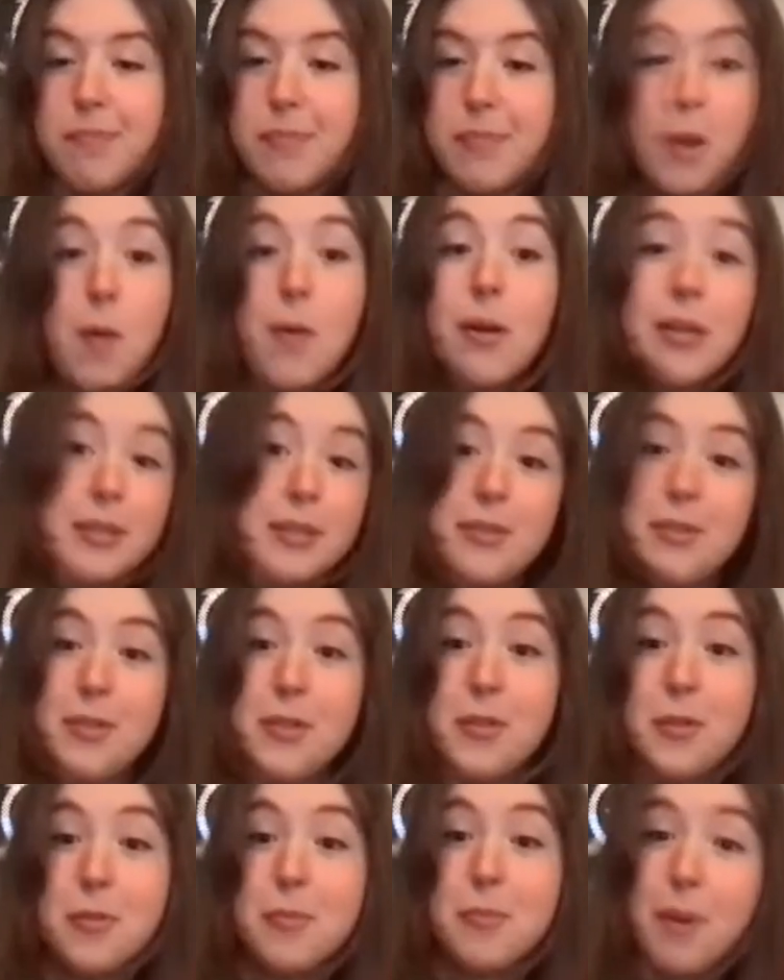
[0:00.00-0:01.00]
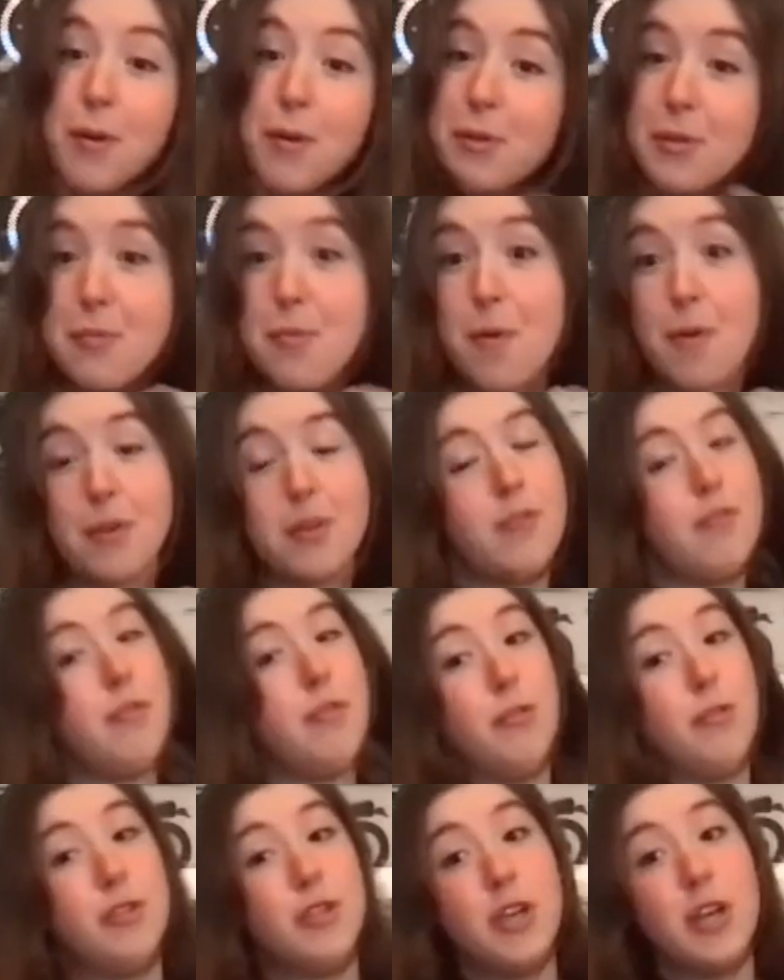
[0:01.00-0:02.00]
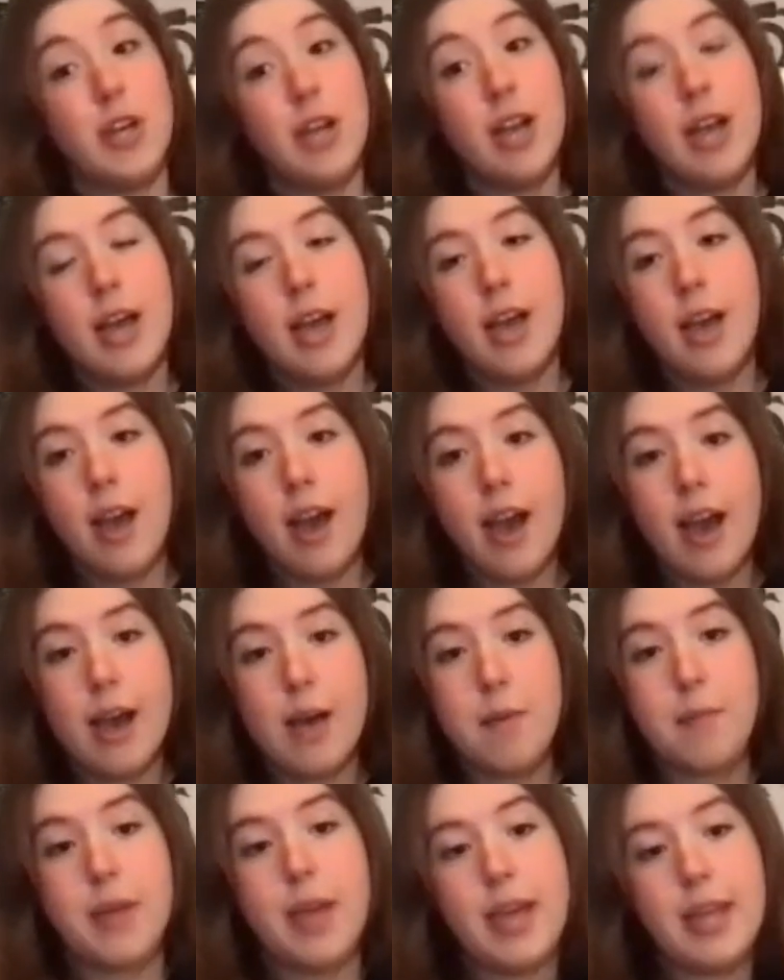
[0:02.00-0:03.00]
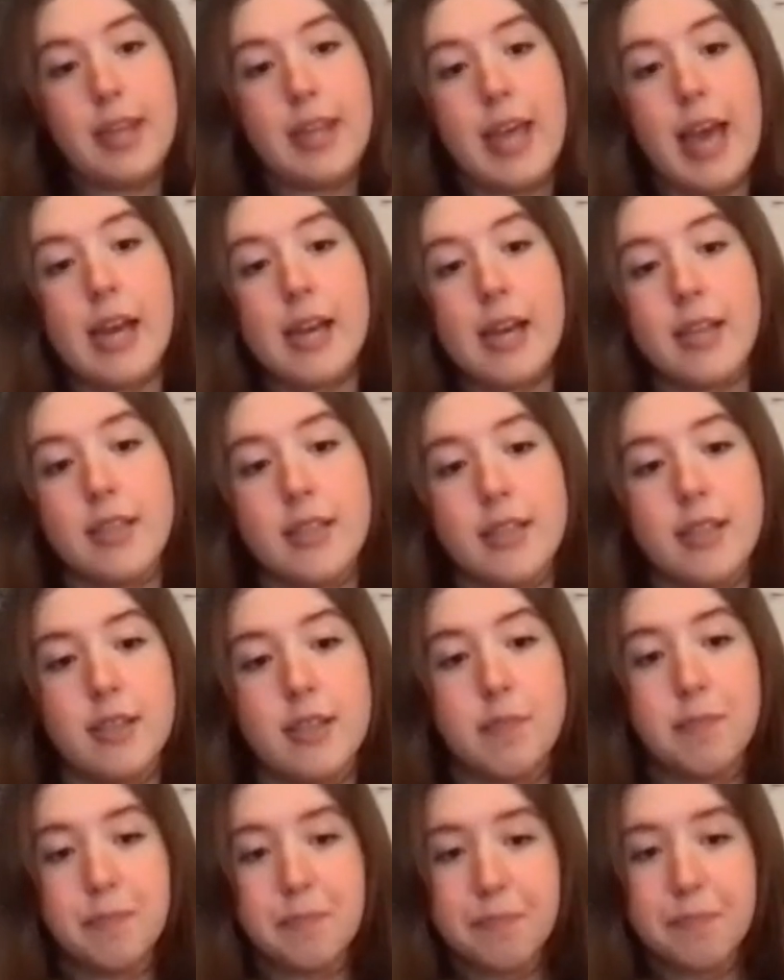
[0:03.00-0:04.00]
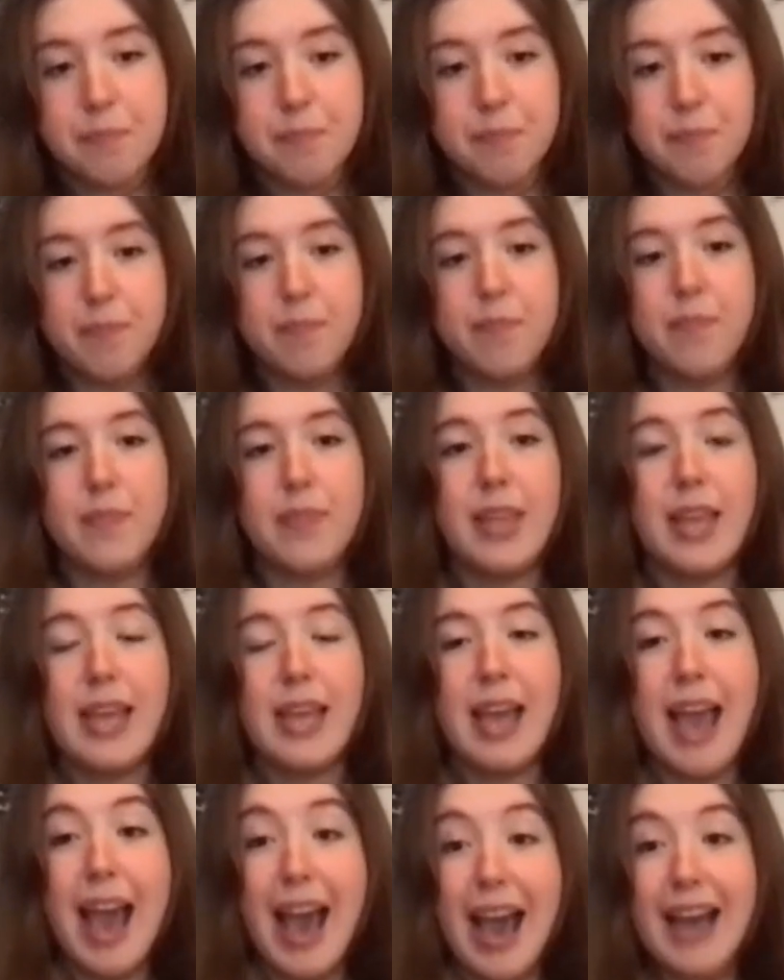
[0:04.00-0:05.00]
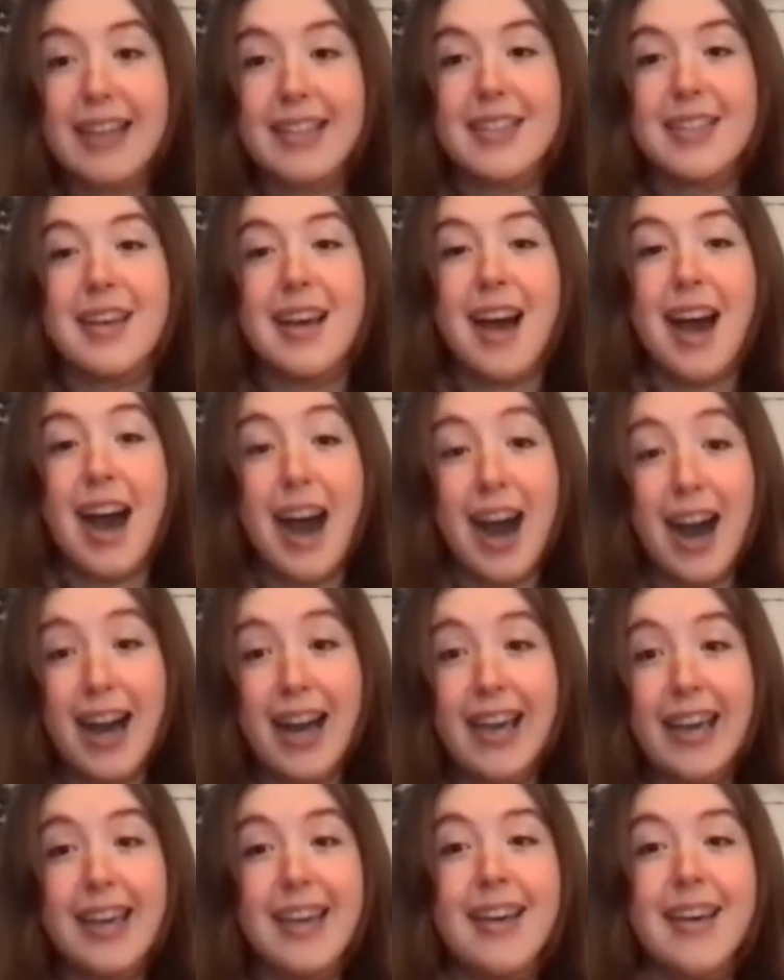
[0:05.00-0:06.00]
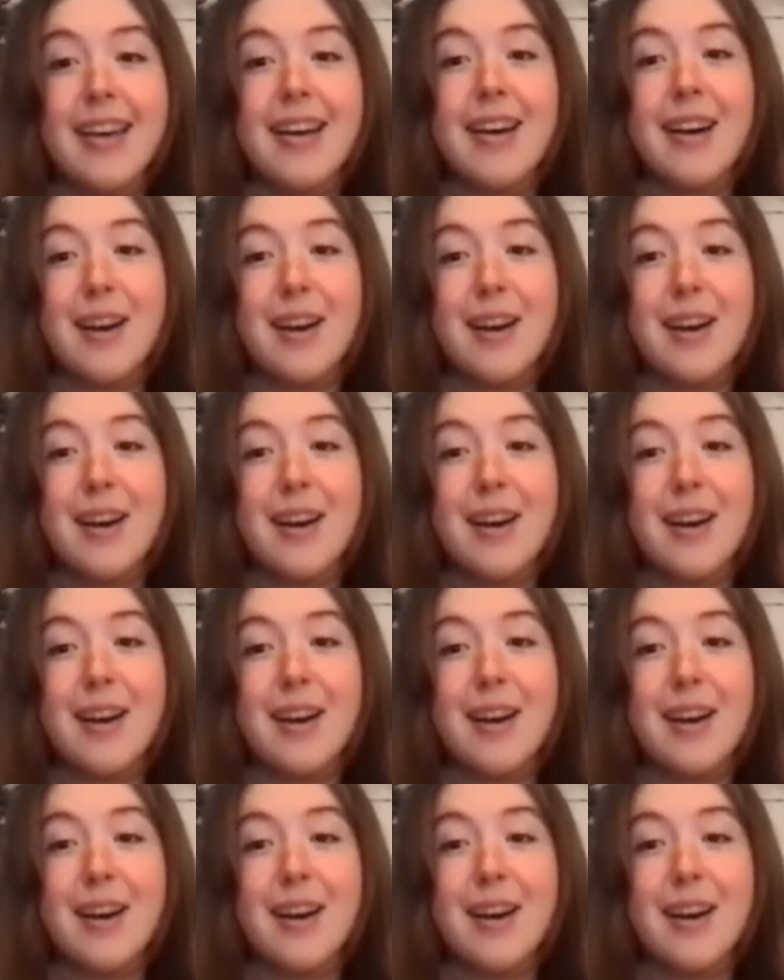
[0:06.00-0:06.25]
going to post more in the future, and that is at I_am_Wallis,